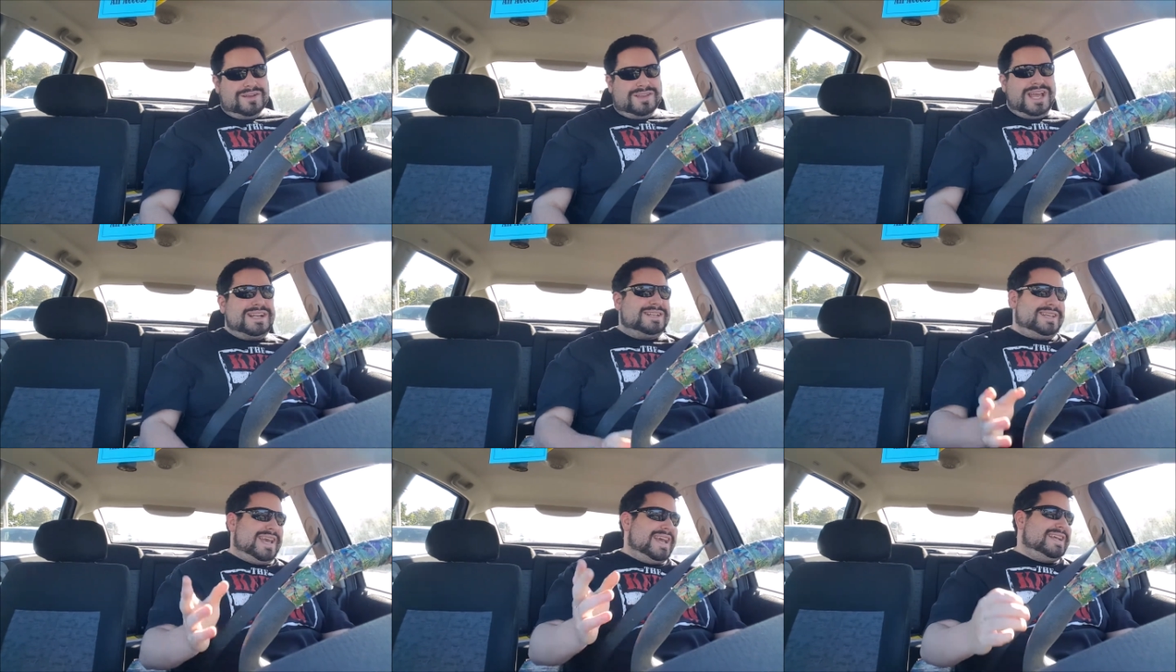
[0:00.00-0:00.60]

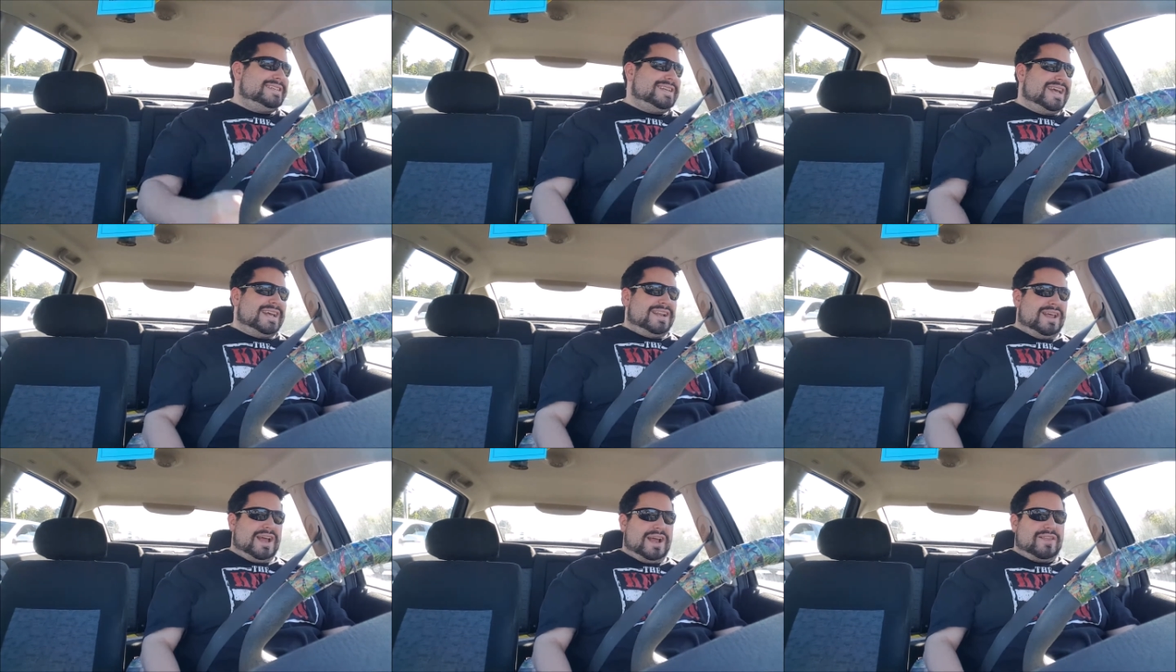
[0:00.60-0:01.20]
they tease
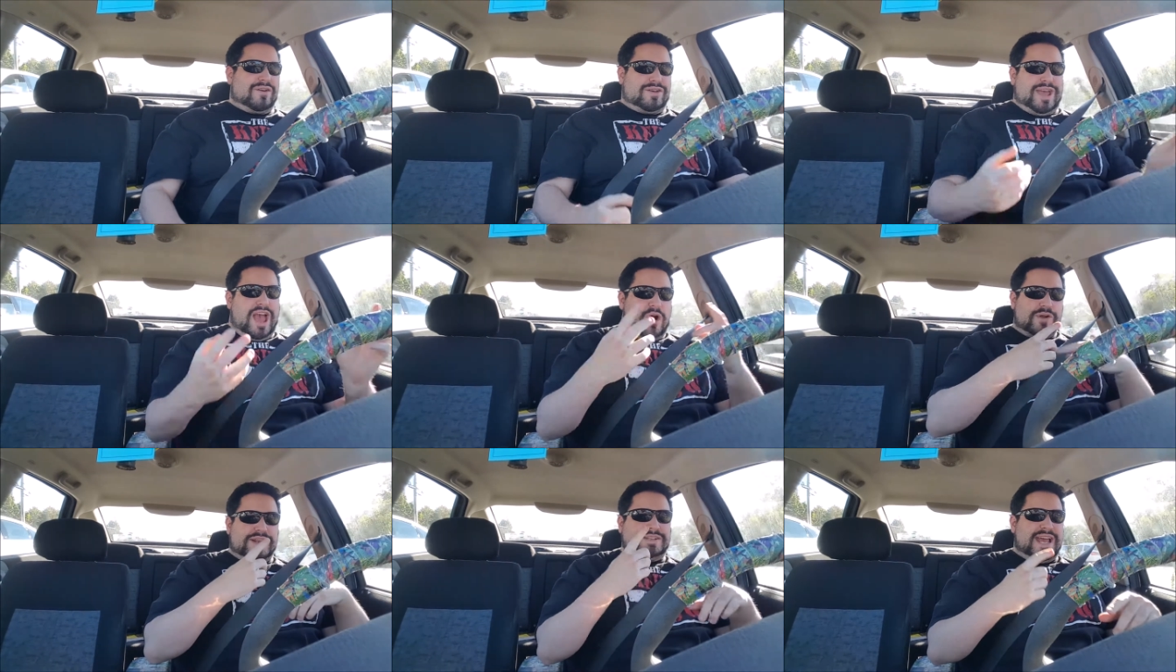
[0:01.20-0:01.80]
it like and they're
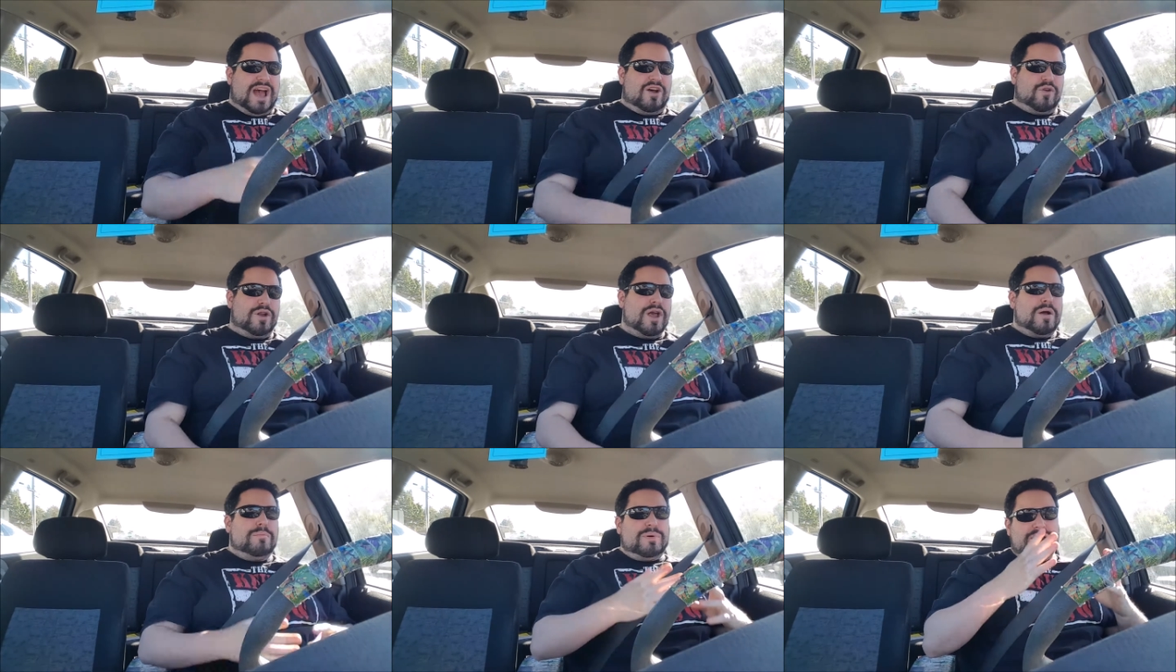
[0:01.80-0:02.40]
counting down to
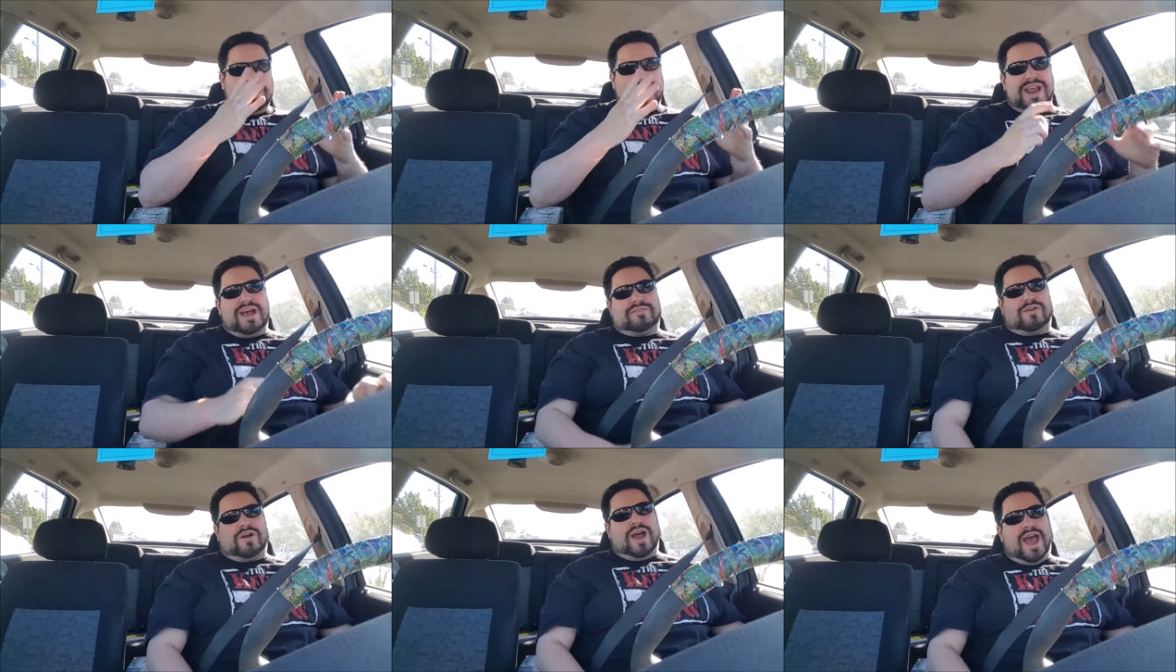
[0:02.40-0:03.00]
it, but it
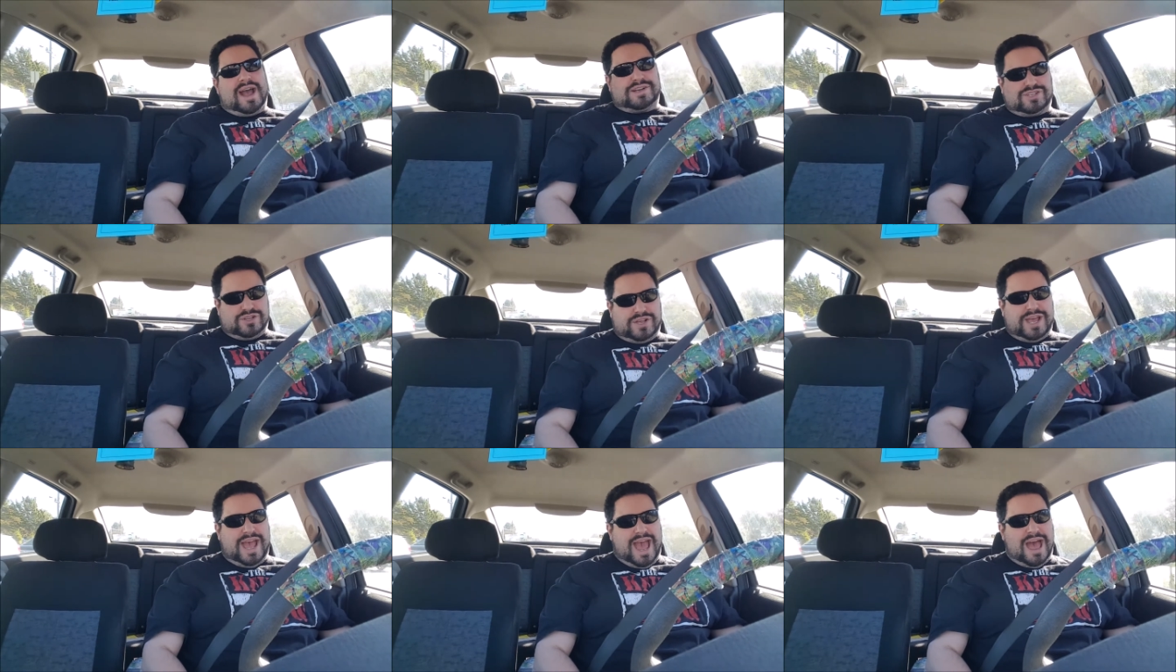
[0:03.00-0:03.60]
never
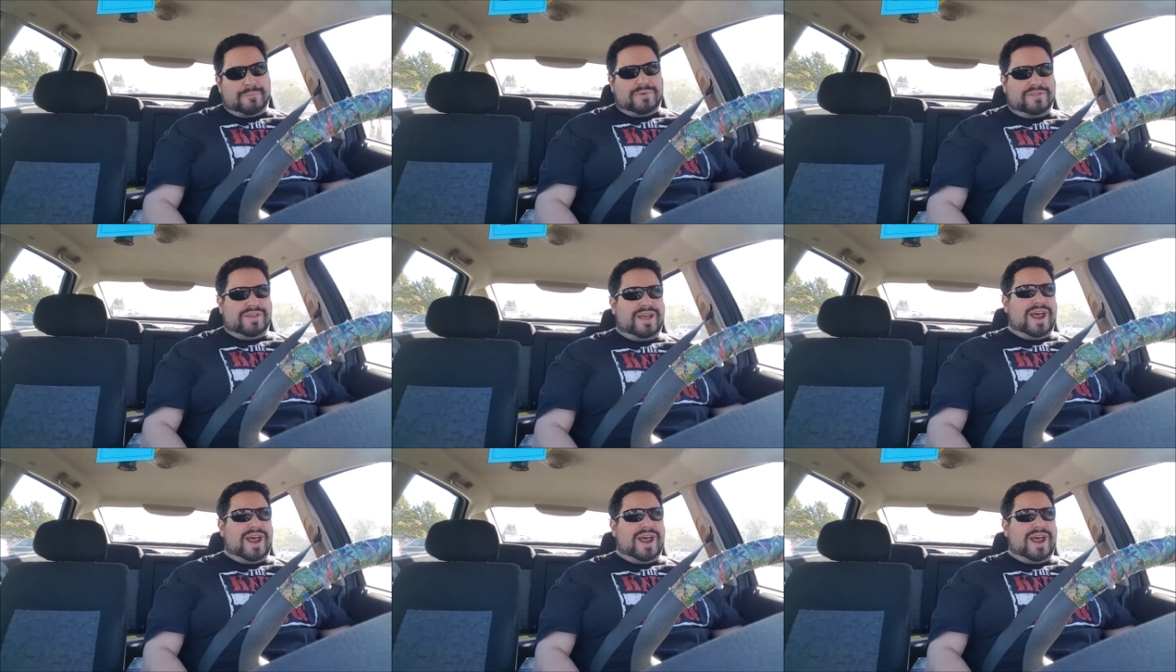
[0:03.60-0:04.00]
actually happens.